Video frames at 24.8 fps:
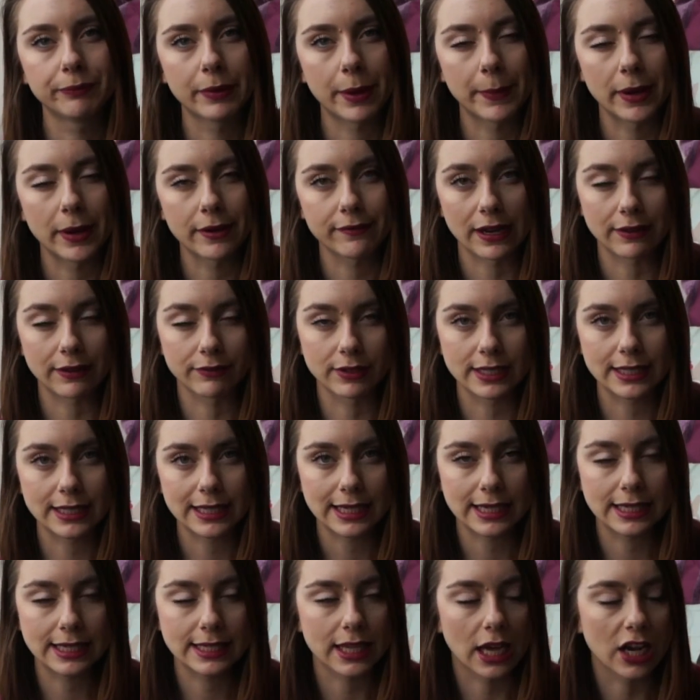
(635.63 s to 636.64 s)
my favourite
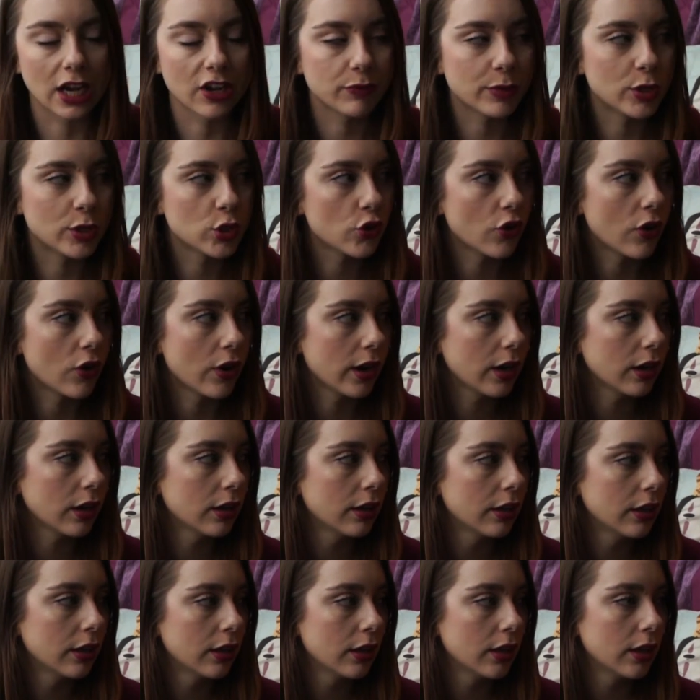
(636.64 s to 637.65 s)
teas that I've been trying.
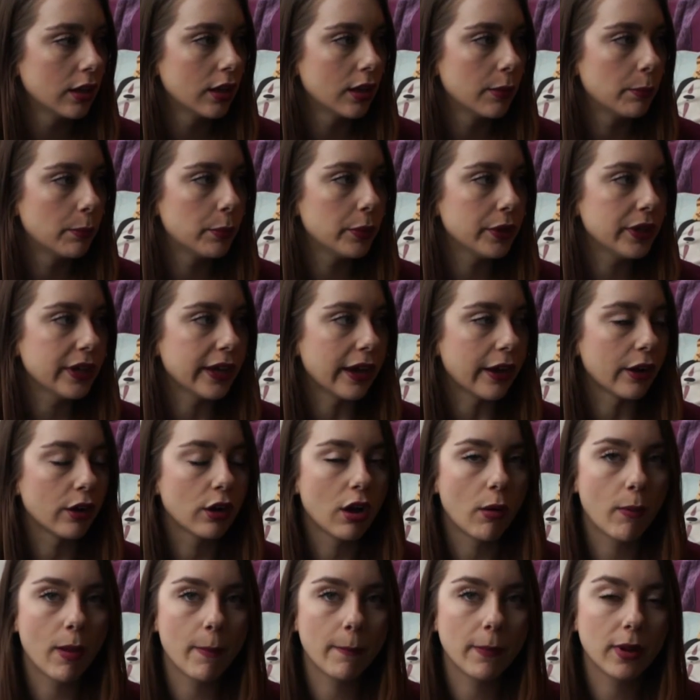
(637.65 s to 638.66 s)
But yeah,
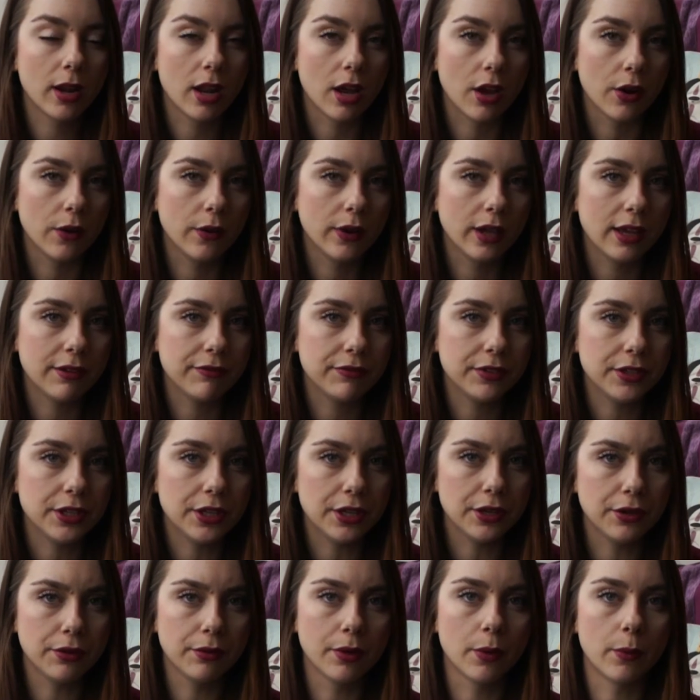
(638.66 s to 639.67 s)
comment below if
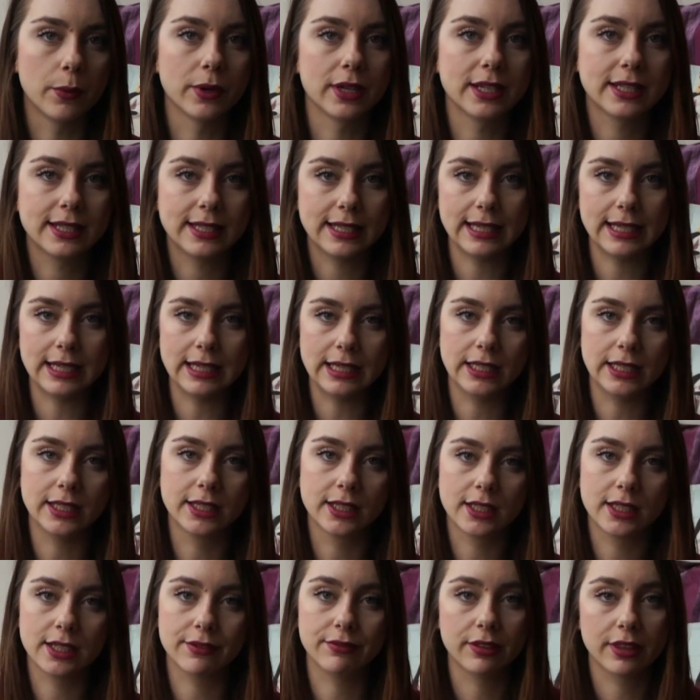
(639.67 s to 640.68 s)
you want to see
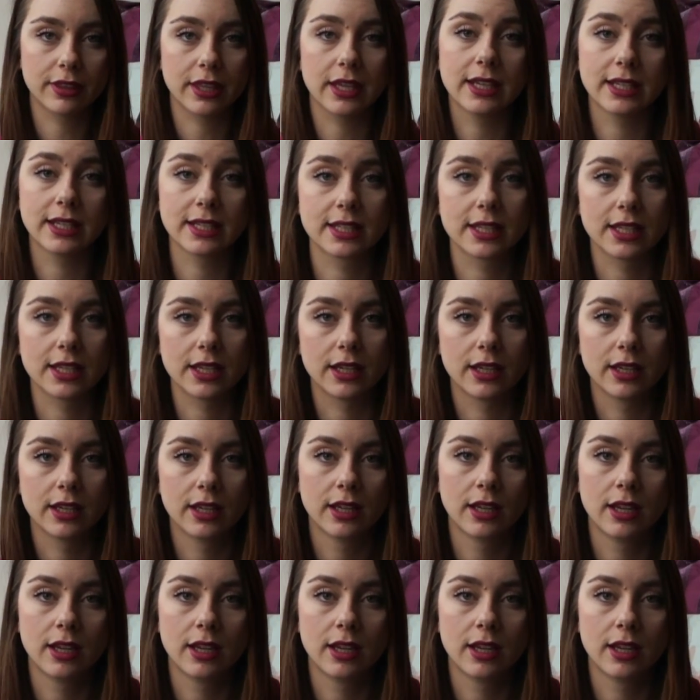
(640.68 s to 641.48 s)
different things that